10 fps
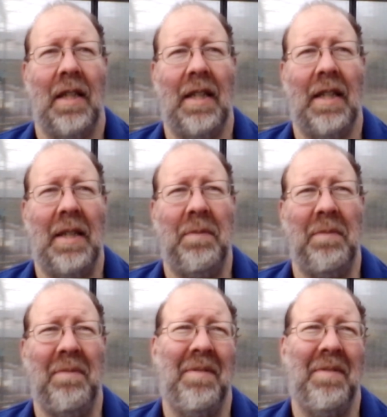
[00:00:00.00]

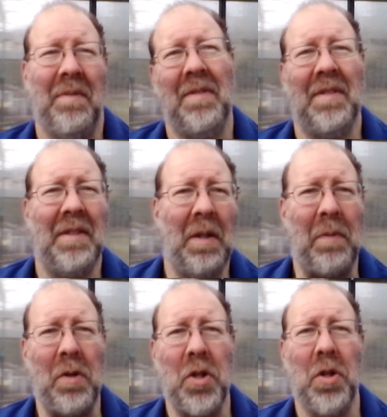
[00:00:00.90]

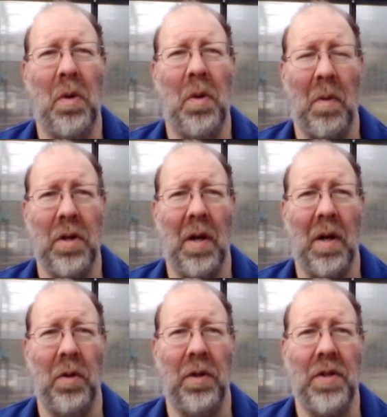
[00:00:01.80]
I'm not sure whether I would
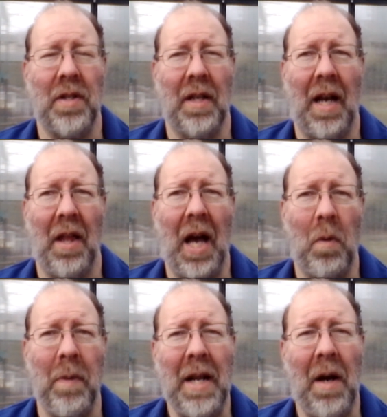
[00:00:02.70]
or wouldn't. I'm
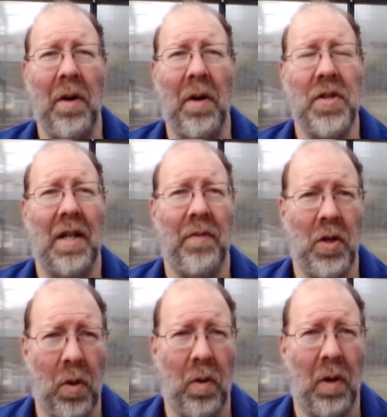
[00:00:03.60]
coming down on the side of
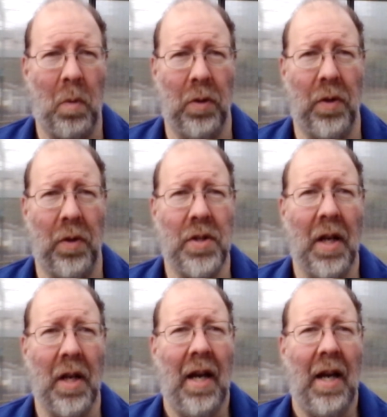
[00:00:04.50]
no, I wouldn't.
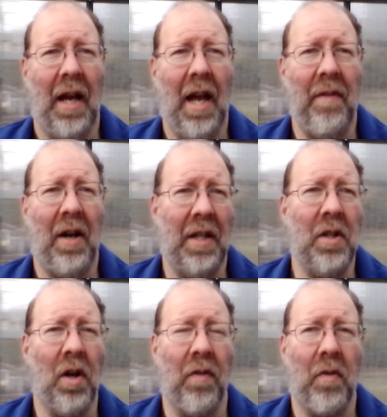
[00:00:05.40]
If I
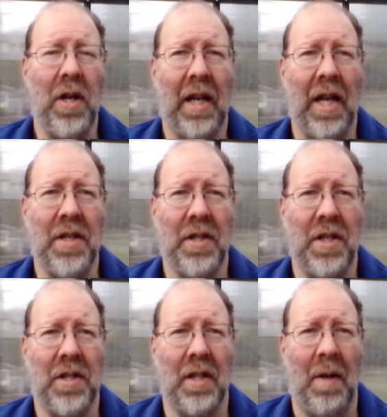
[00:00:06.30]
hadn't got free tickets
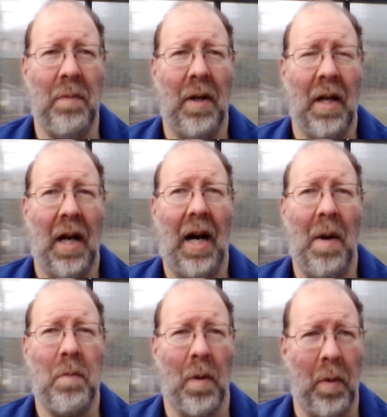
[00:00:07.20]
this time,
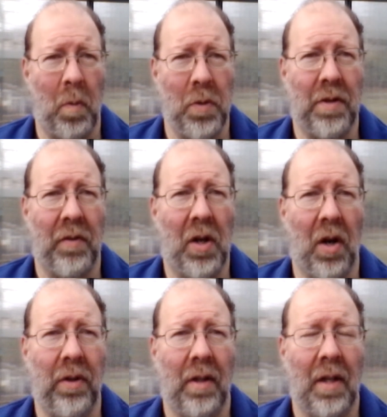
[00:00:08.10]
I probably wouldn't have
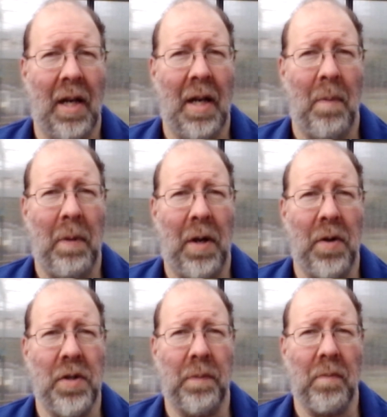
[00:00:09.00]
gone,
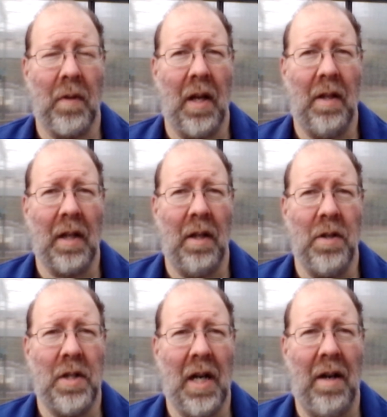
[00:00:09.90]
because
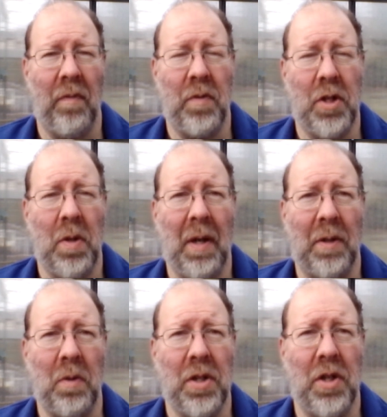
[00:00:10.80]
to have 2
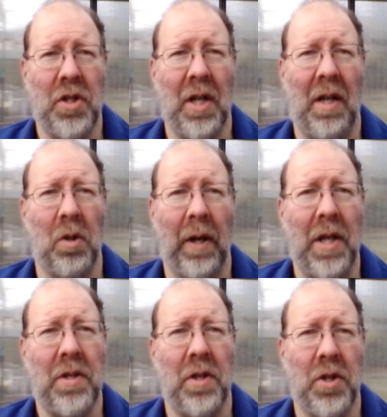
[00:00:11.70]
adults and a child going
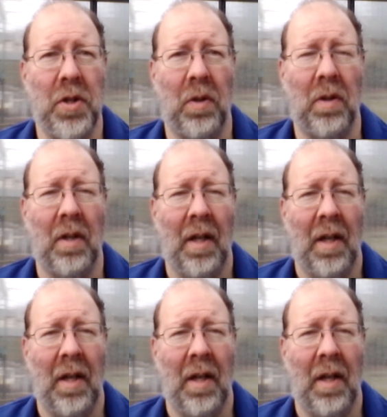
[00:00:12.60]
into the show,